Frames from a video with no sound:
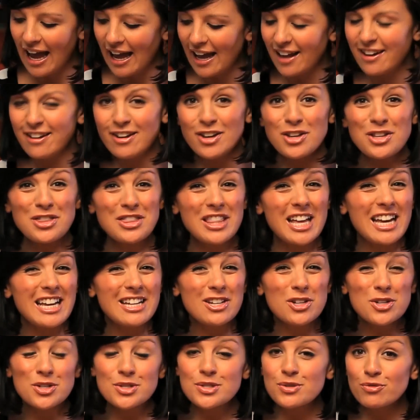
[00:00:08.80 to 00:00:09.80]
And they
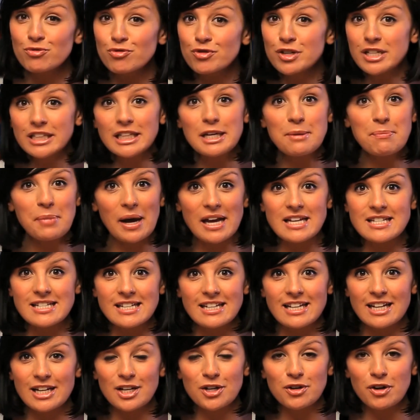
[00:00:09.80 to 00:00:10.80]
use really
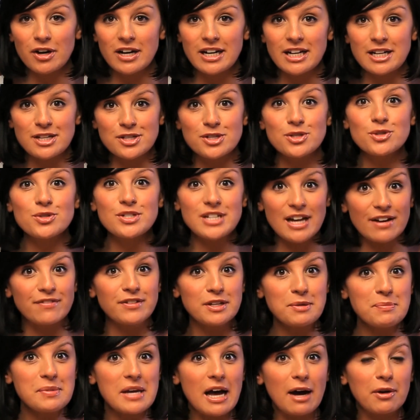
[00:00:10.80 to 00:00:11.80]
basic ingredients. You'll
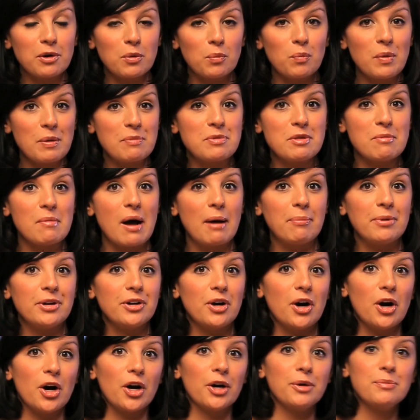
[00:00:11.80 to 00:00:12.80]
definitely be able to whip them up at
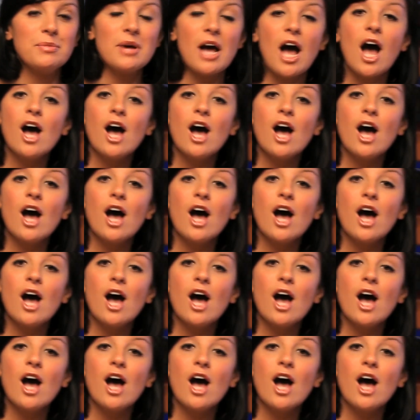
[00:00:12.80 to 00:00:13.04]
home.